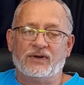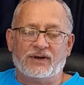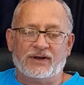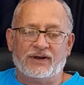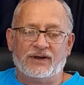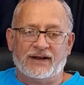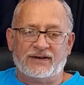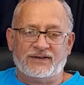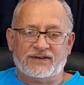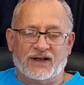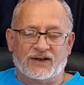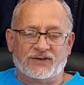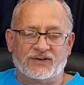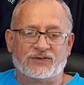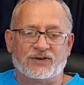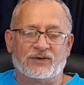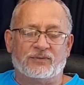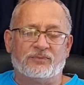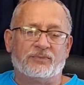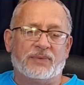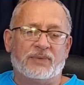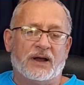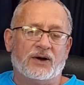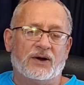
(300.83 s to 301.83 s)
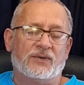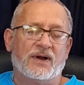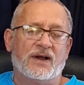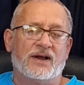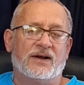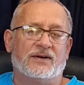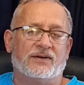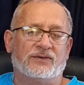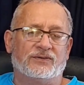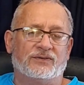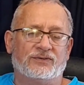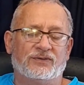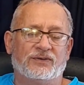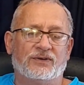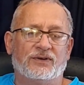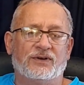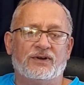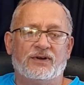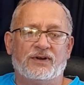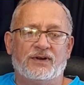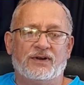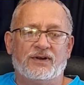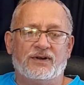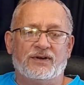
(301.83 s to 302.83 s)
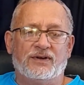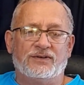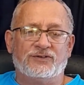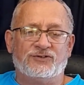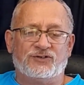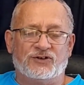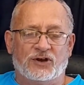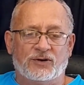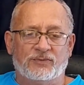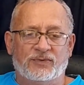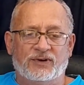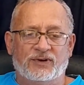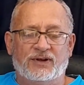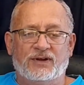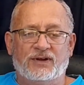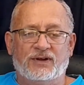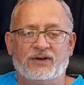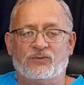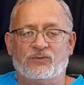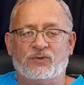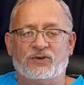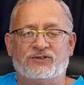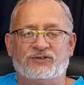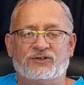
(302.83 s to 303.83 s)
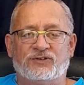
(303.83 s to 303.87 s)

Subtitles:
an industrial powerhouse. Germany with